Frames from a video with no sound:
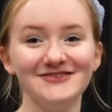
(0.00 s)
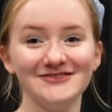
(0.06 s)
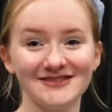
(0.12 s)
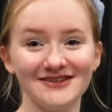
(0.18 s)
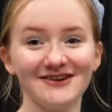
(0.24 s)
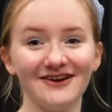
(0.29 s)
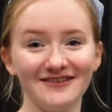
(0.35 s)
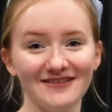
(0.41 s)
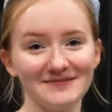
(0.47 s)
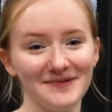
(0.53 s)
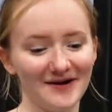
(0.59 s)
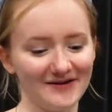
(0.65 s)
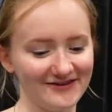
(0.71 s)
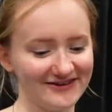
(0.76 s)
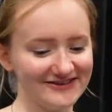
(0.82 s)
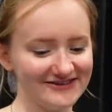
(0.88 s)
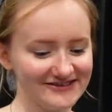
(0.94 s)
using garlic
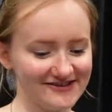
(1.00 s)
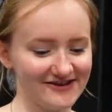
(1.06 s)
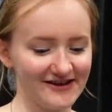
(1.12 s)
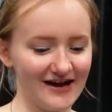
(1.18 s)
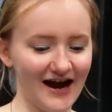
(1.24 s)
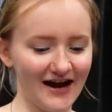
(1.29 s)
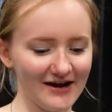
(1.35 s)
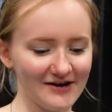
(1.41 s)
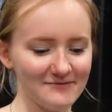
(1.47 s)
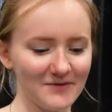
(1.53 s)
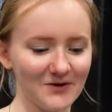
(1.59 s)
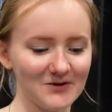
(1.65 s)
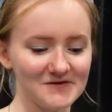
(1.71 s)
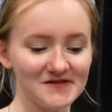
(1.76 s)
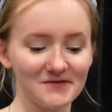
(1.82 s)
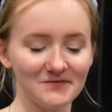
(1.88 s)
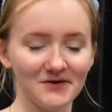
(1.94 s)
powder is good. I
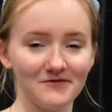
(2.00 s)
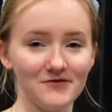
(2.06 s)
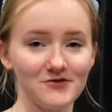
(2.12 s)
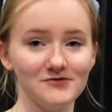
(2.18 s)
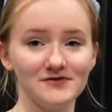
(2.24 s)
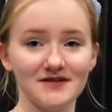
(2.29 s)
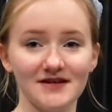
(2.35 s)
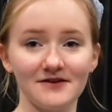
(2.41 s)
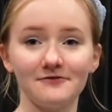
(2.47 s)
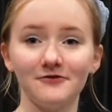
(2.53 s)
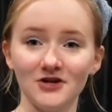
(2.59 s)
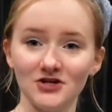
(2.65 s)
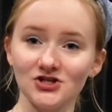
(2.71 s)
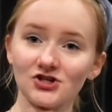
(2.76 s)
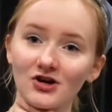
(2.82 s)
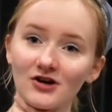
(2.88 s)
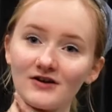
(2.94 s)
personally would have used like
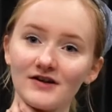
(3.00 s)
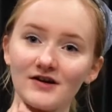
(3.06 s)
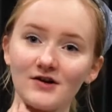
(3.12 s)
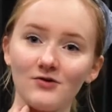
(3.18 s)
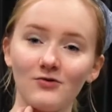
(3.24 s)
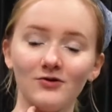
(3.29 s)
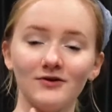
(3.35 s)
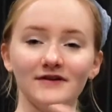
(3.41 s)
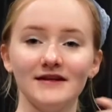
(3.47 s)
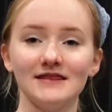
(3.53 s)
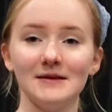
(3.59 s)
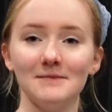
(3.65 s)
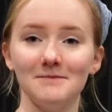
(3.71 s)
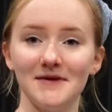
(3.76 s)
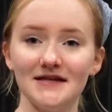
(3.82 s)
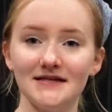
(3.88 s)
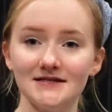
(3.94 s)
fresh garlic or like the
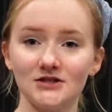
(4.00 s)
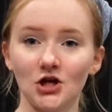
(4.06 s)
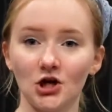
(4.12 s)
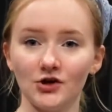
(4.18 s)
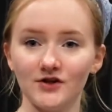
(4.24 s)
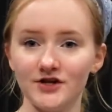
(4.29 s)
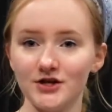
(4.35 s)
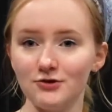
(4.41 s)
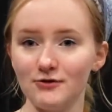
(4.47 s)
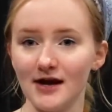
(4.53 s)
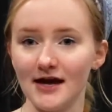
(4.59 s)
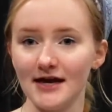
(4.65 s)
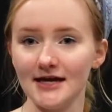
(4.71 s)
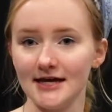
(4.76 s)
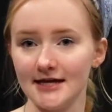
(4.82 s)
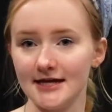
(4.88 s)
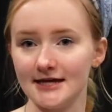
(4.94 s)
minced garlic you
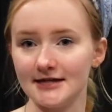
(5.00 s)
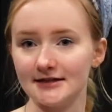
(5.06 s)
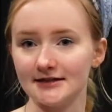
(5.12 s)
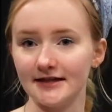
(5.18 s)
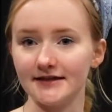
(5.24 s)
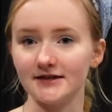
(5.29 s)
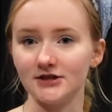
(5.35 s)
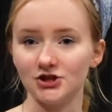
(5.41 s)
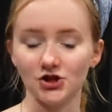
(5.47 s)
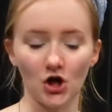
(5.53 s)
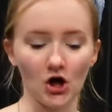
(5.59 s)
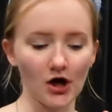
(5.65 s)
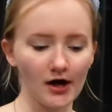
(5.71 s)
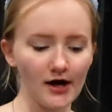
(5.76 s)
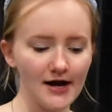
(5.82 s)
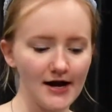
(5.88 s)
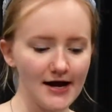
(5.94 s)
get in like the
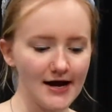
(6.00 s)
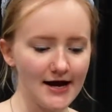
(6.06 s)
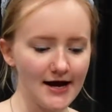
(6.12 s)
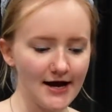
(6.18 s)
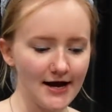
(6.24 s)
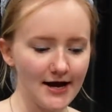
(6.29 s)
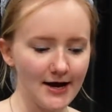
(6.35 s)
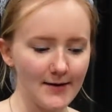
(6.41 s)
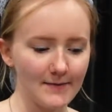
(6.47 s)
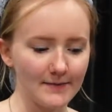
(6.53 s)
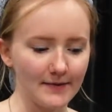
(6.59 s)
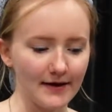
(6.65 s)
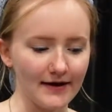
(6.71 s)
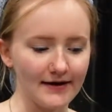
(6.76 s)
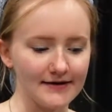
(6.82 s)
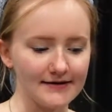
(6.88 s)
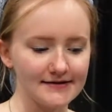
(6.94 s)
jar.
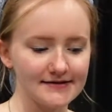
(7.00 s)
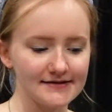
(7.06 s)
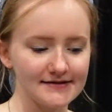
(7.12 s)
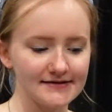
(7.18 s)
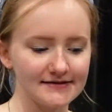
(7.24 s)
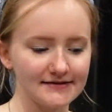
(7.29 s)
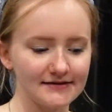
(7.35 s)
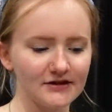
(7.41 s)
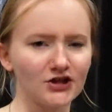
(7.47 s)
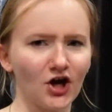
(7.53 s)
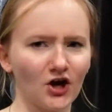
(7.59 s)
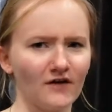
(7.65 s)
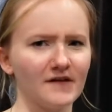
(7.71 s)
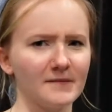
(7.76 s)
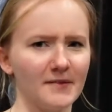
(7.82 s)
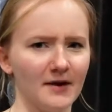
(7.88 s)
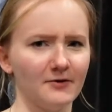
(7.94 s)
But
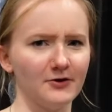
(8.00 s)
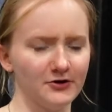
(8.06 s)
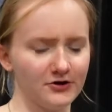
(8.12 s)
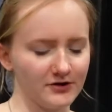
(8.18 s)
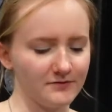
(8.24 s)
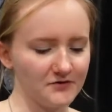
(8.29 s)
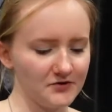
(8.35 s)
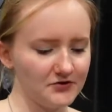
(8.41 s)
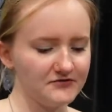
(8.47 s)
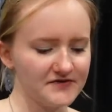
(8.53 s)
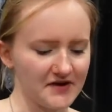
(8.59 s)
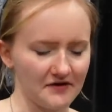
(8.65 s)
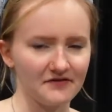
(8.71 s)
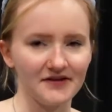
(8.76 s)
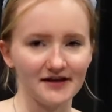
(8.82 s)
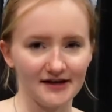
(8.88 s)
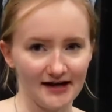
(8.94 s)
garlic powder is good move.
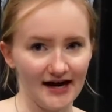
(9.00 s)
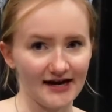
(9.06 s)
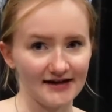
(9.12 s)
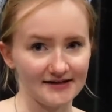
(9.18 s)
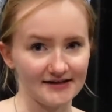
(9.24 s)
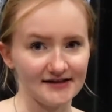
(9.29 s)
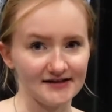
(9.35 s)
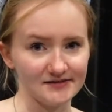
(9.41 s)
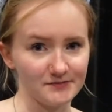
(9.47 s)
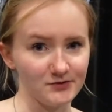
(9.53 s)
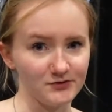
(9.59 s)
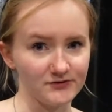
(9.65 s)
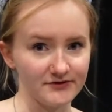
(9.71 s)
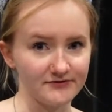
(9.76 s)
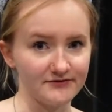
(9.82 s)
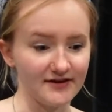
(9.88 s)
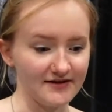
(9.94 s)
Definitely gonna add a nice
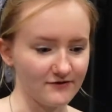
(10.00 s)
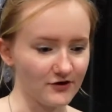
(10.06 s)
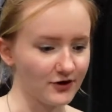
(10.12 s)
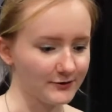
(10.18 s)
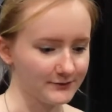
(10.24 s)
boost of flavor.